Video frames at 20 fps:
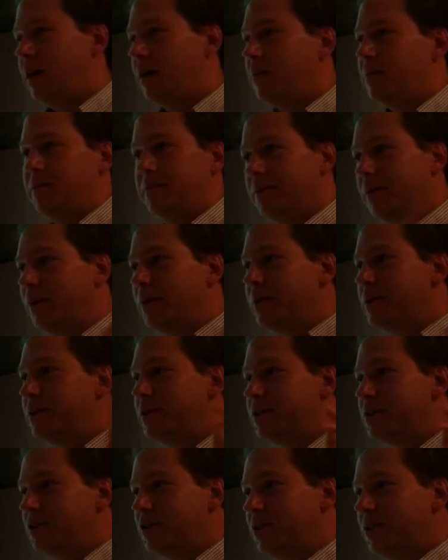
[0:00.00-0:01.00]
heck, why don't we
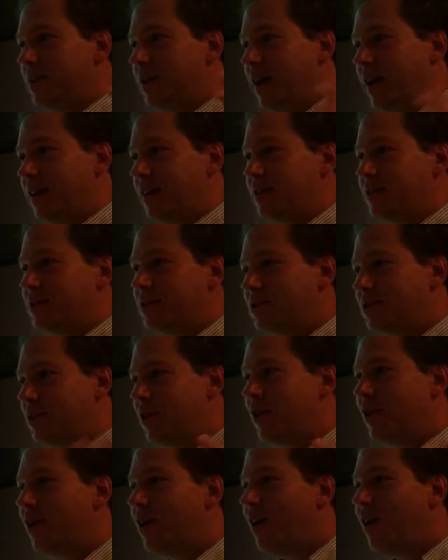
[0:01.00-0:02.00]
just do that? Let's just
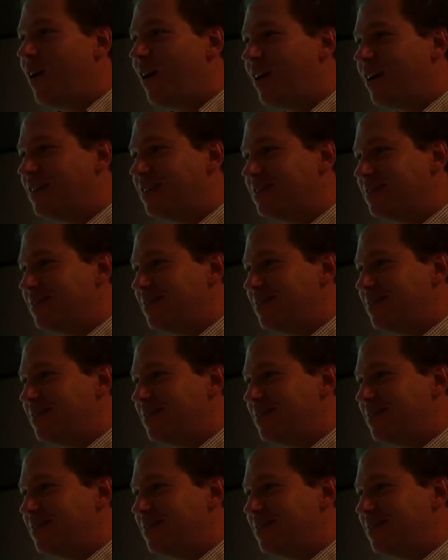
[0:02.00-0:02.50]
turn it on.